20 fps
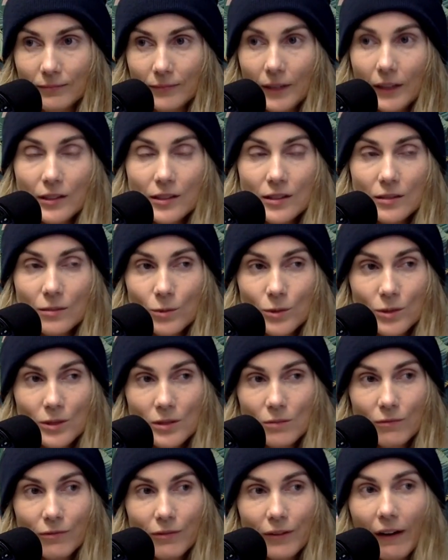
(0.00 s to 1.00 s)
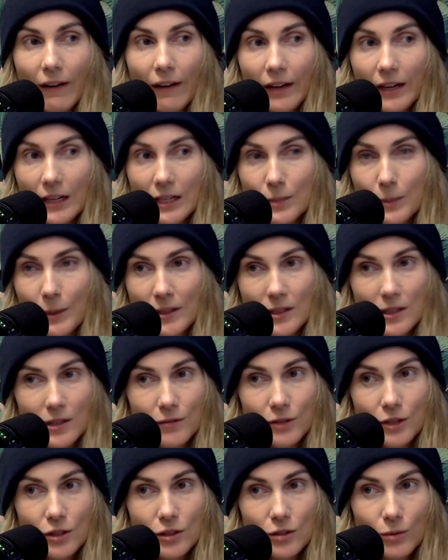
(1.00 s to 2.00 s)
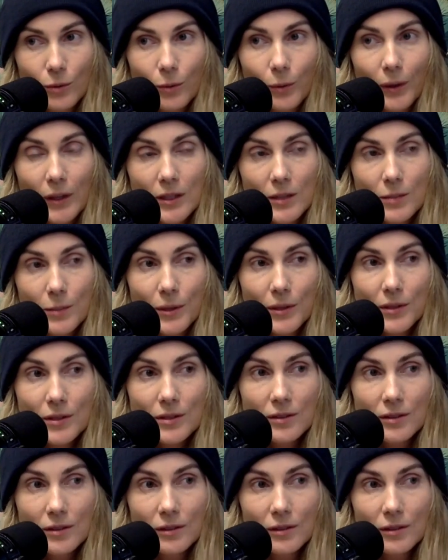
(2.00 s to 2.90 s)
It was very expensive to do replacements.